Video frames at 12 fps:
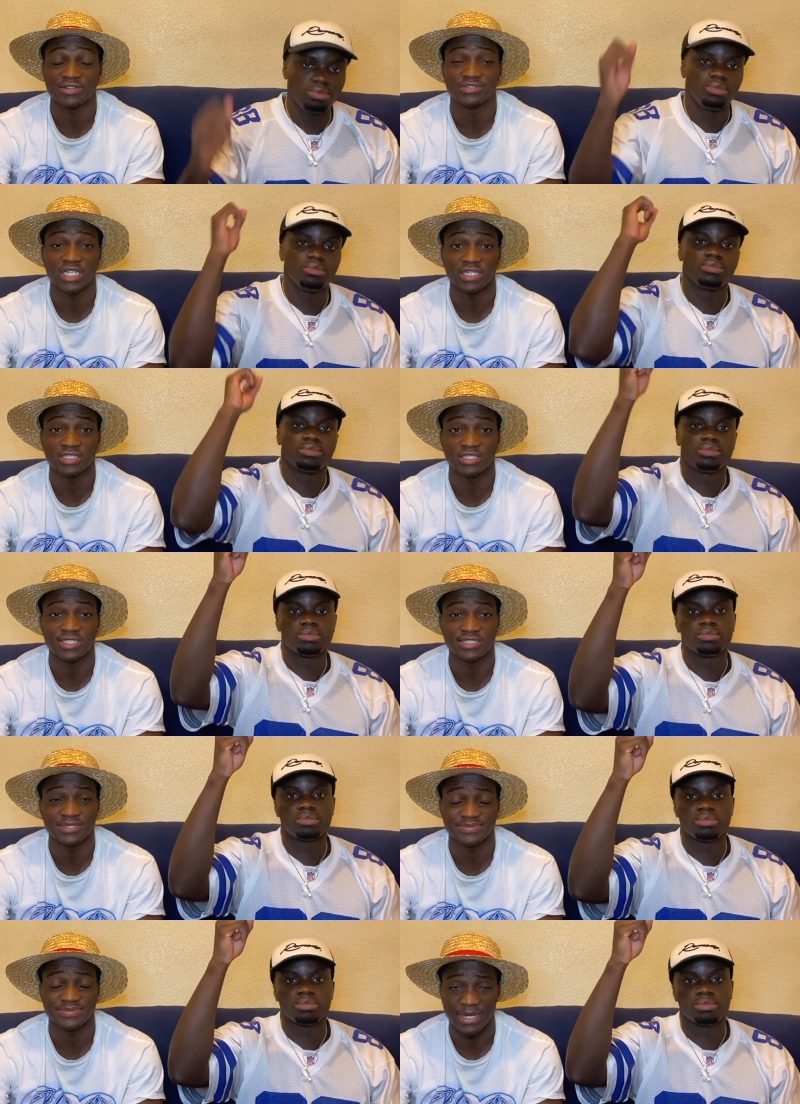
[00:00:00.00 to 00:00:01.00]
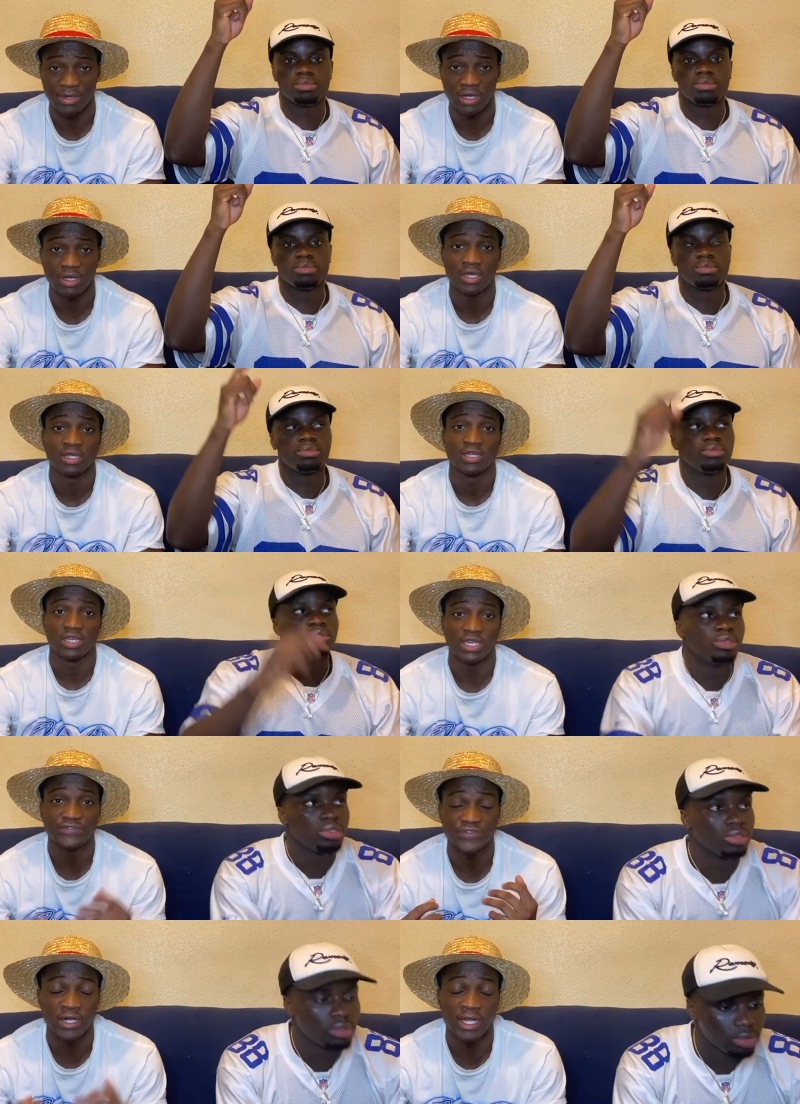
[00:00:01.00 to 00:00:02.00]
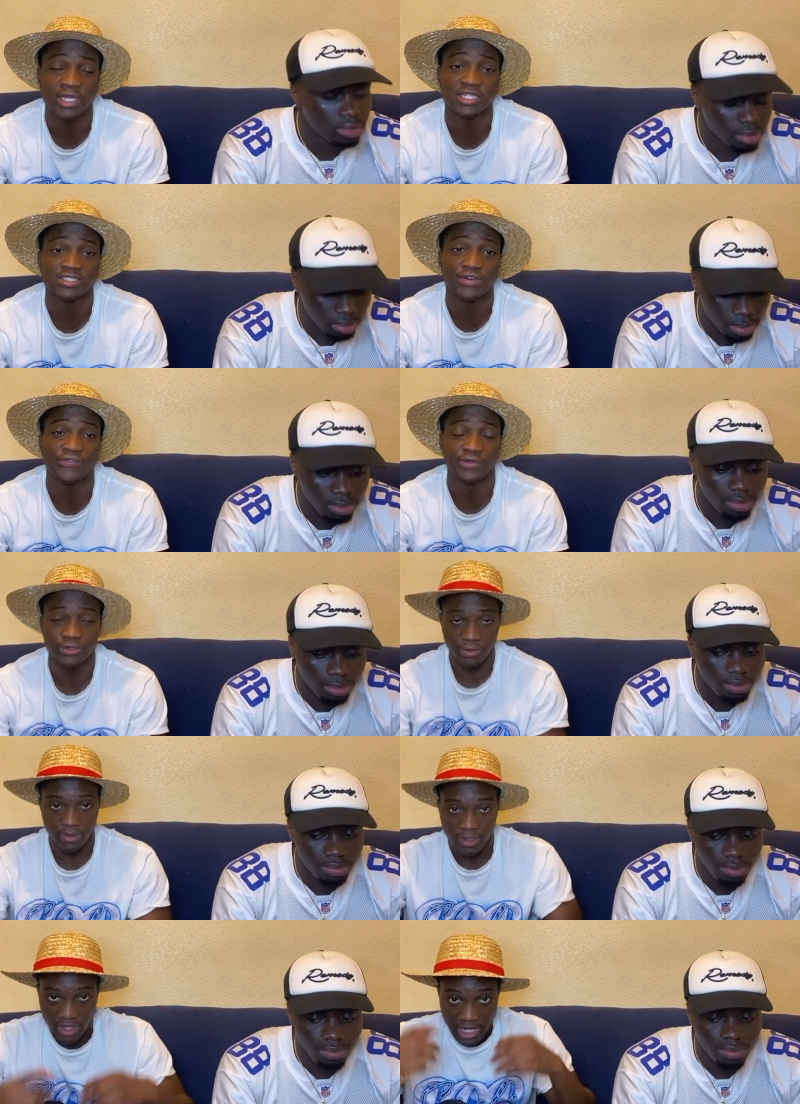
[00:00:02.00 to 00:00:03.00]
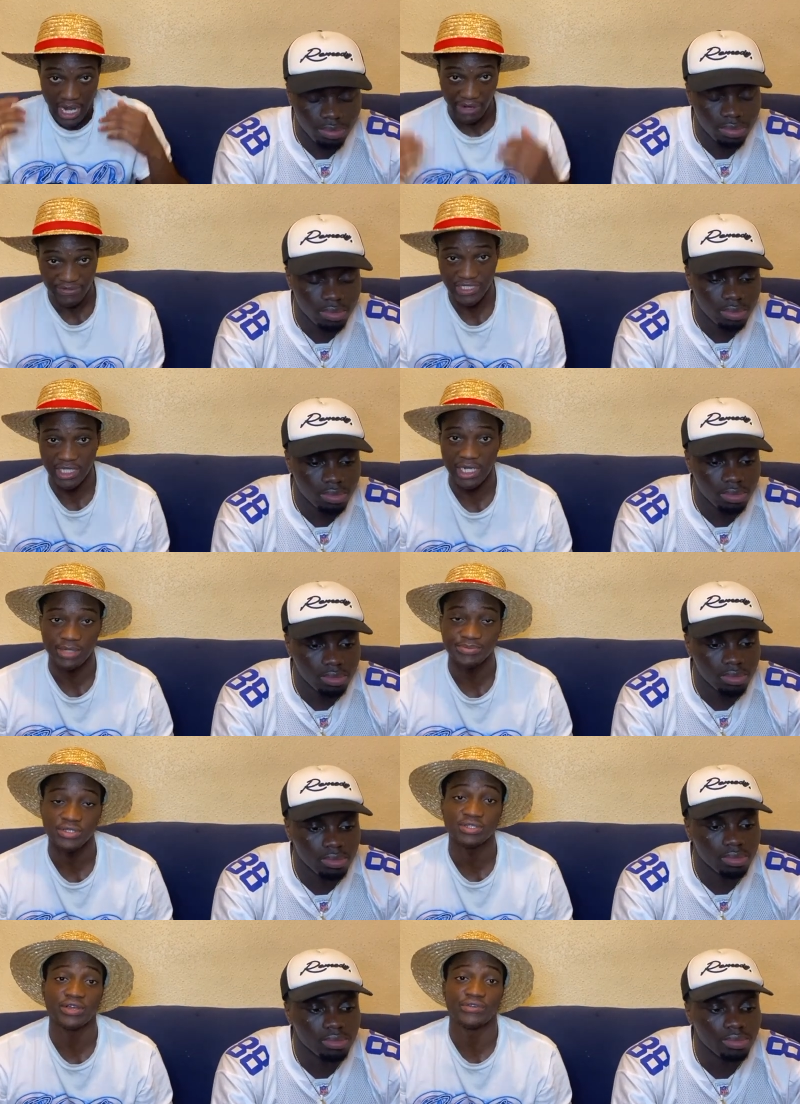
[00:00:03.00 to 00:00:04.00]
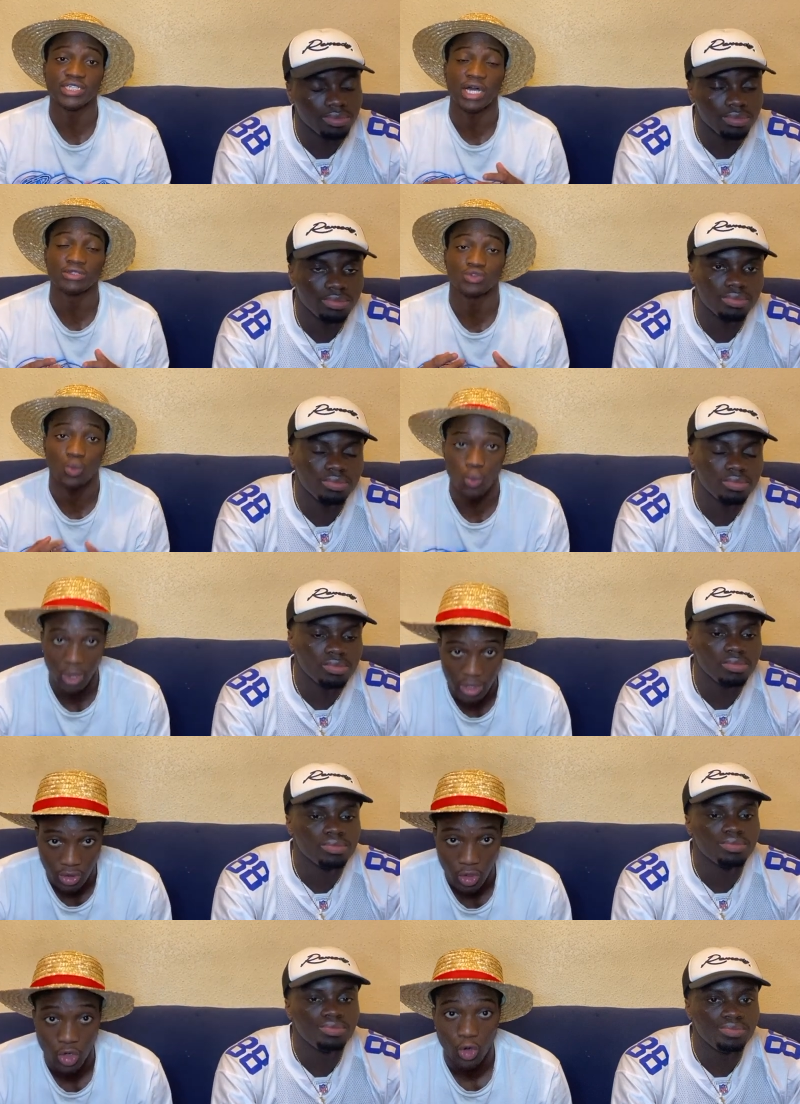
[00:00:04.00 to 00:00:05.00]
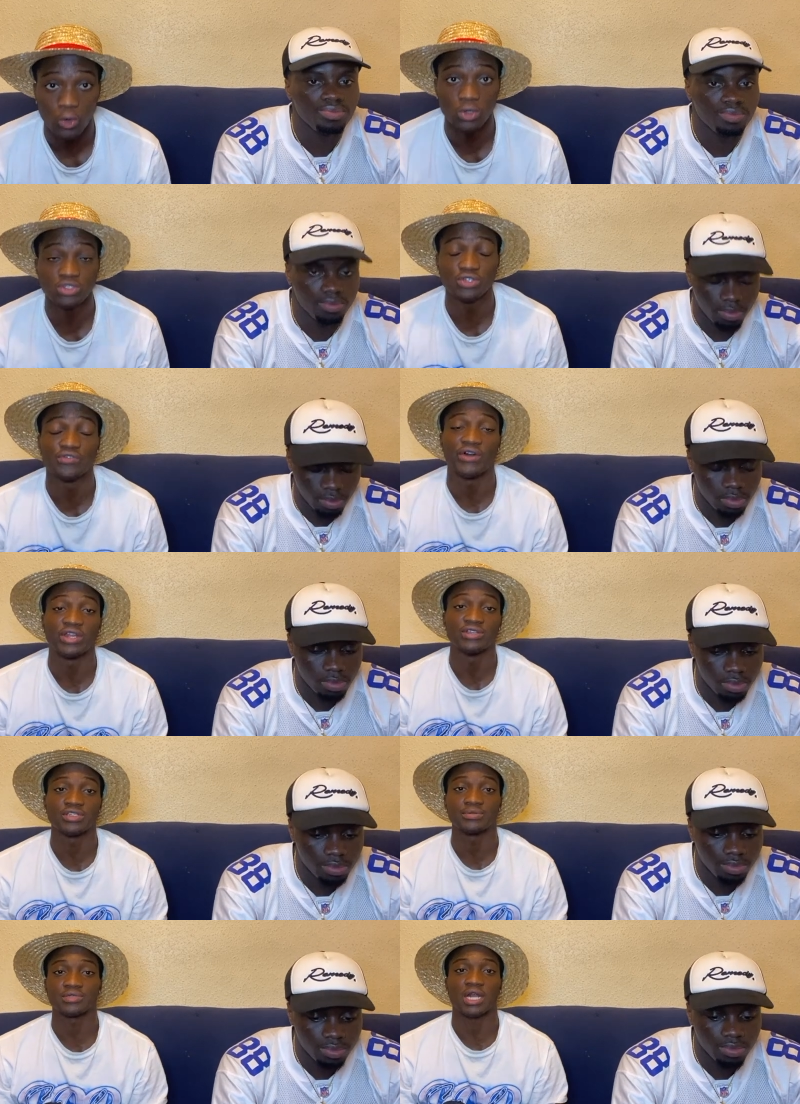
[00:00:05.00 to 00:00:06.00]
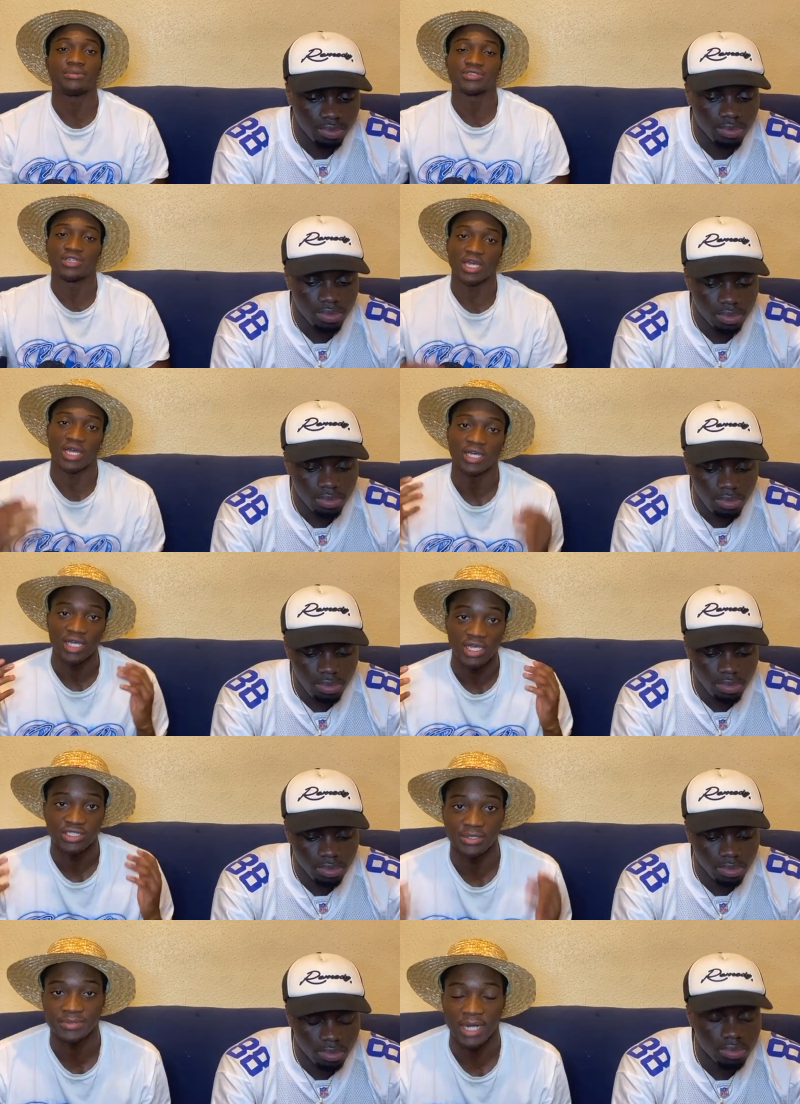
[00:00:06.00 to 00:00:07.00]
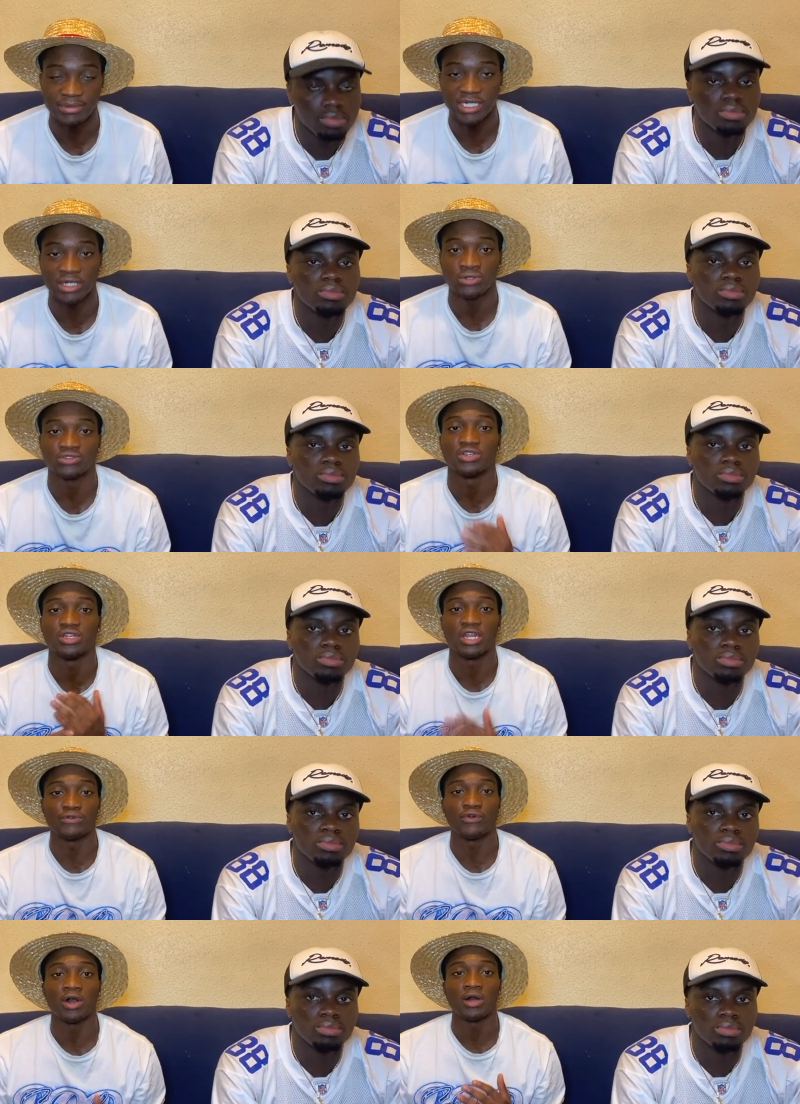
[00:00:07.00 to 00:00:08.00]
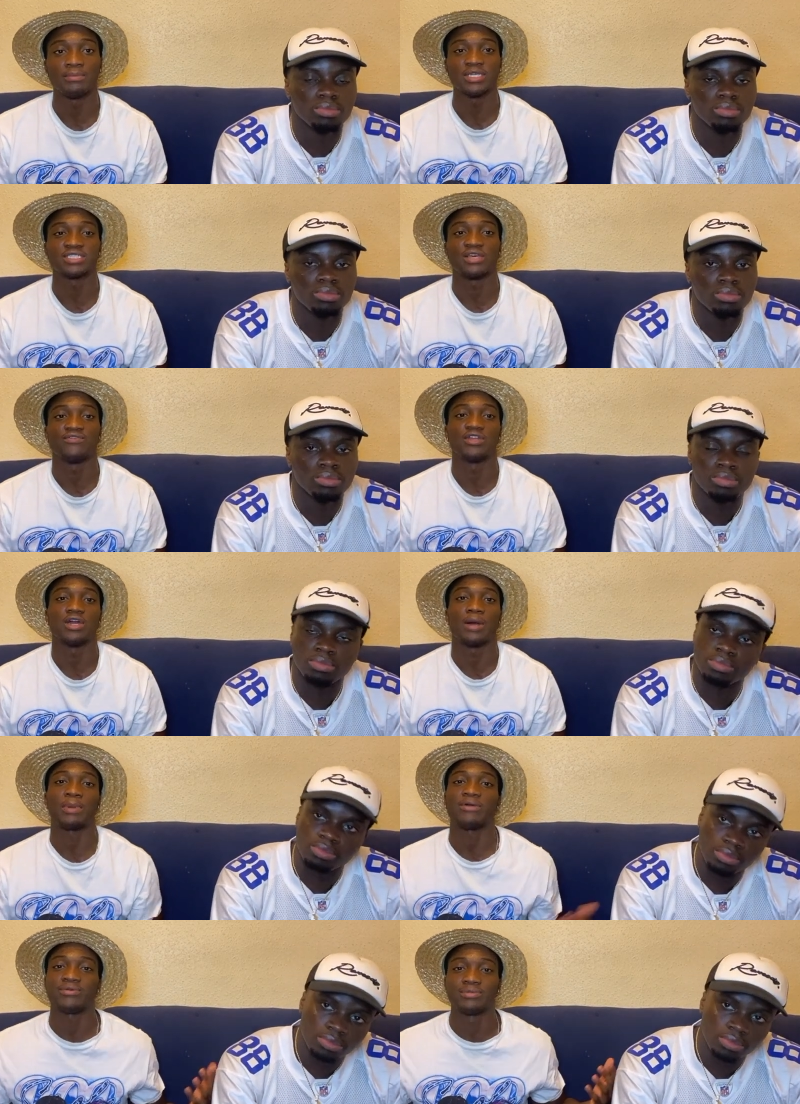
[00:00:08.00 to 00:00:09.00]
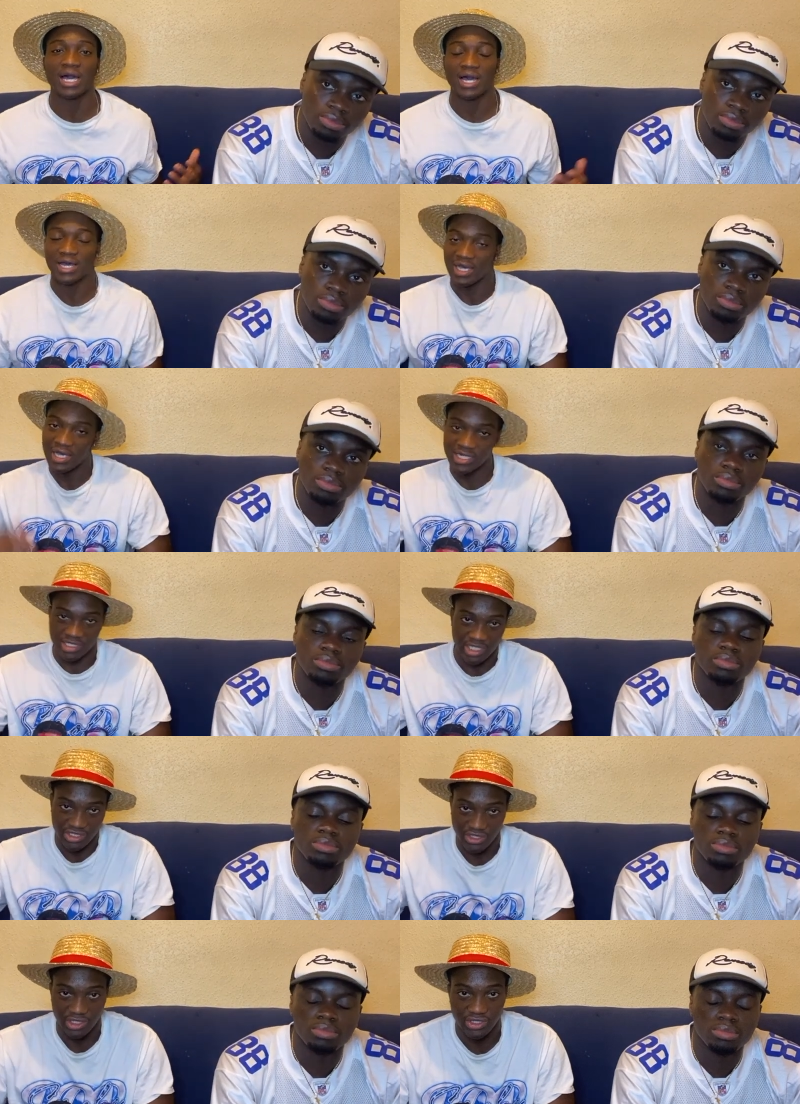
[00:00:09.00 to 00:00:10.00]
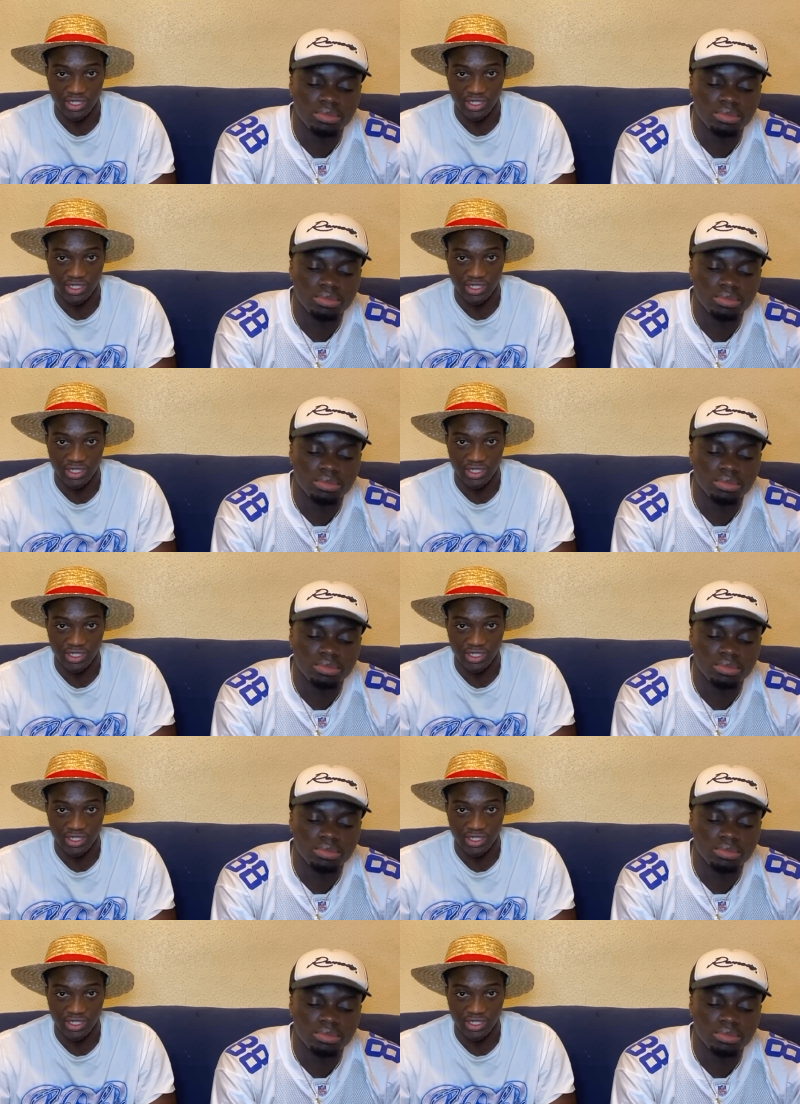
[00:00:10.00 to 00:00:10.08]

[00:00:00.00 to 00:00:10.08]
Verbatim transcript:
Speaker 1: to give a shout out to this subscriber. If you're not here, this stuff we do every single episode, give a shout out to one or two of our new subscribers. So yeah, subscribe channel so you never miss a video. Apart from that, let's get straight